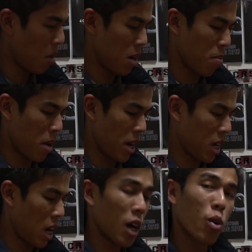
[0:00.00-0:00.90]
made by
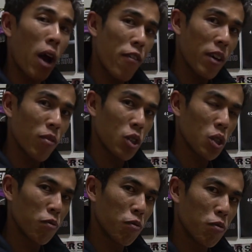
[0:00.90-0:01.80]
Car Graphic, which
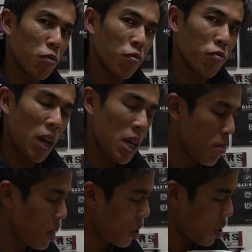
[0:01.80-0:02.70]
is the most
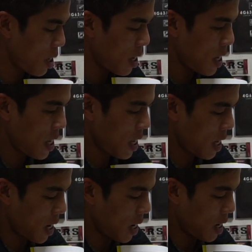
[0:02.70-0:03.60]
famous
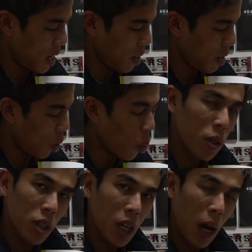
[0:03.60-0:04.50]
and the
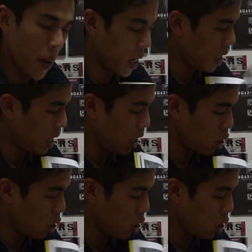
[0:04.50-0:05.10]
oldest car magazine